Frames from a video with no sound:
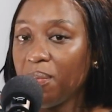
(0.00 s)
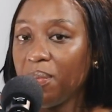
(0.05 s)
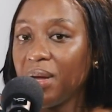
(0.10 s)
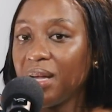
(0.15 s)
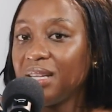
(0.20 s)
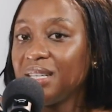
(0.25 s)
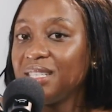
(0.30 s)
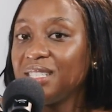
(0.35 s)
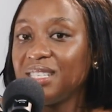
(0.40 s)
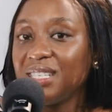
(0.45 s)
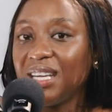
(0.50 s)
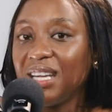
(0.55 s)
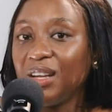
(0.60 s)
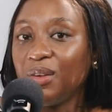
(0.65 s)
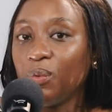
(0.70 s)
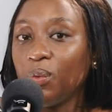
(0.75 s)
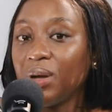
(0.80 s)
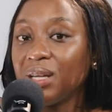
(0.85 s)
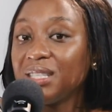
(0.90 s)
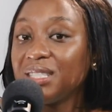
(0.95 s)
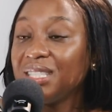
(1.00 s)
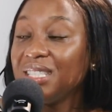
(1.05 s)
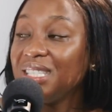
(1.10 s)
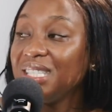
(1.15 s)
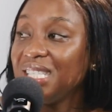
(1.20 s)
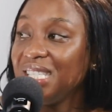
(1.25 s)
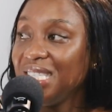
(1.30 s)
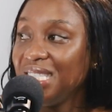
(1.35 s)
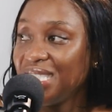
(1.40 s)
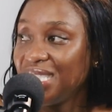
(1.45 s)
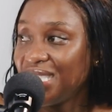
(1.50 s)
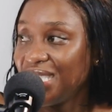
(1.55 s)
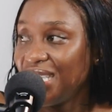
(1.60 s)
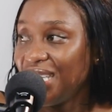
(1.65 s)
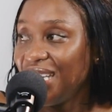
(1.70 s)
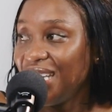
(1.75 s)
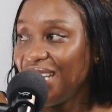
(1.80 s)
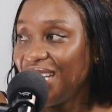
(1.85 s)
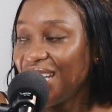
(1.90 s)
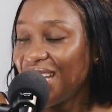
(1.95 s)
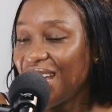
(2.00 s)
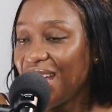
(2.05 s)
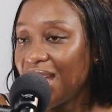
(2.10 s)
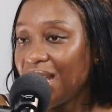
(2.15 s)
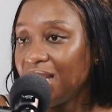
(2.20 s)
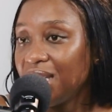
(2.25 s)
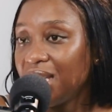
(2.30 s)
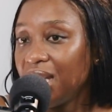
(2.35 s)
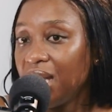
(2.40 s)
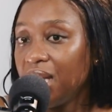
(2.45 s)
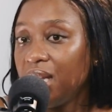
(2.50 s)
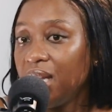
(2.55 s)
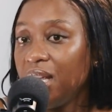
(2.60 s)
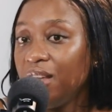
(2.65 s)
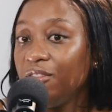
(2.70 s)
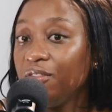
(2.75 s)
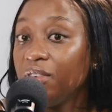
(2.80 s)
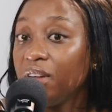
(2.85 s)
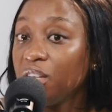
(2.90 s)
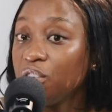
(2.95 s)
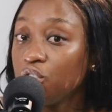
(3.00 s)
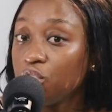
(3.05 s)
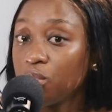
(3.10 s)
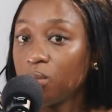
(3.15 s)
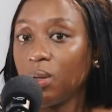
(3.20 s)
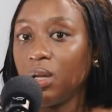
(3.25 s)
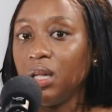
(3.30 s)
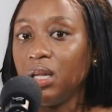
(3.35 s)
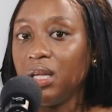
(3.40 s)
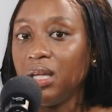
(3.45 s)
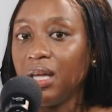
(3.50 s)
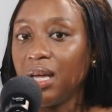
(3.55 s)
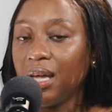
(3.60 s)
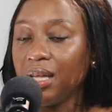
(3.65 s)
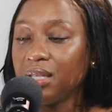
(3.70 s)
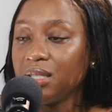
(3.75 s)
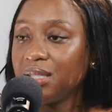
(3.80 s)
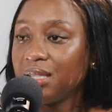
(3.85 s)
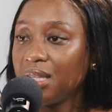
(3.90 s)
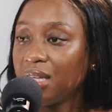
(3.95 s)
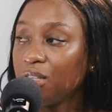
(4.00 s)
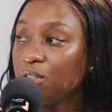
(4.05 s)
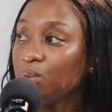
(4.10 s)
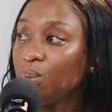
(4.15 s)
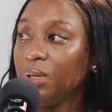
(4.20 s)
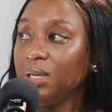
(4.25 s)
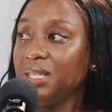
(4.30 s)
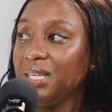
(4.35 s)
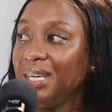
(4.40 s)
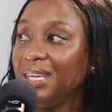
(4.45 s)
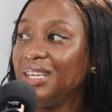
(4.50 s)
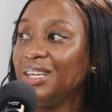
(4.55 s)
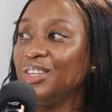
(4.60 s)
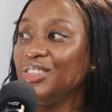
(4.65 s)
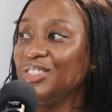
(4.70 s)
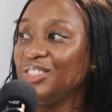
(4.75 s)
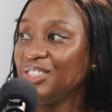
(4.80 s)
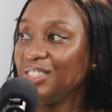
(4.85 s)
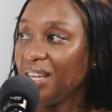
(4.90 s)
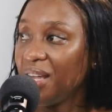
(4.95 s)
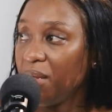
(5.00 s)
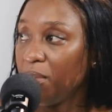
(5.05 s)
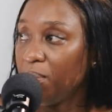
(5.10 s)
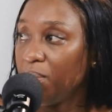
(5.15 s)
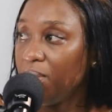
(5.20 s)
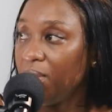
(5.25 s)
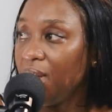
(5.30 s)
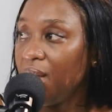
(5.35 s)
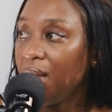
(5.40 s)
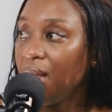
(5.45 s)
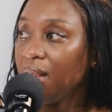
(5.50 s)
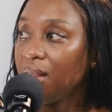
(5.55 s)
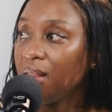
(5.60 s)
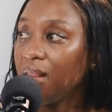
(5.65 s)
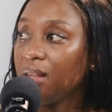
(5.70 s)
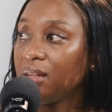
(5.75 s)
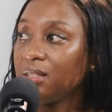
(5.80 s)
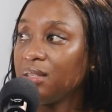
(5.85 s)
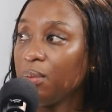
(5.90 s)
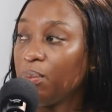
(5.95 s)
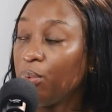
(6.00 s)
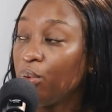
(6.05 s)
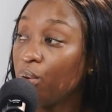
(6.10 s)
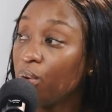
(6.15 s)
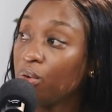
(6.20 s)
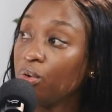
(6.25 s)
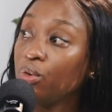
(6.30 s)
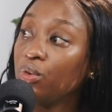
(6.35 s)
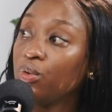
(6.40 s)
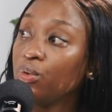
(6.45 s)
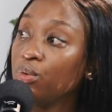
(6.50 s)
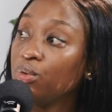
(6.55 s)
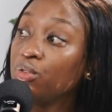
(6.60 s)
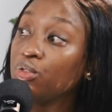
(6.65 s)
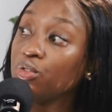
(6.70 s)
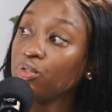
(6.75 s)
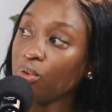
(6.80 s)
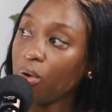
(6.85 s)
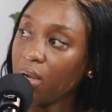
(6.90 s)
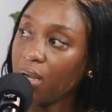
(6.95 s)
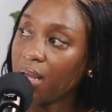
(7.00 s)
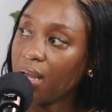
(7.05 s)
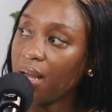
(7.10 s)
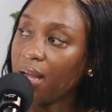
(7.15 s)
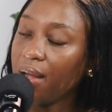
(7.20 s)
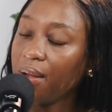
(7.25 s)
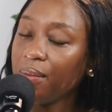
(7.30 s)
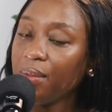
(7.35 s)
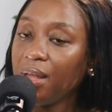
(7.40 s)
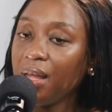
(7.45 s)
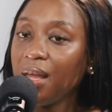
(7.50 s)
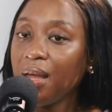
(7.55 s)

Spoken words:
But it wasn't easy. And then eventually, as things were taking shape, the support grew stronger.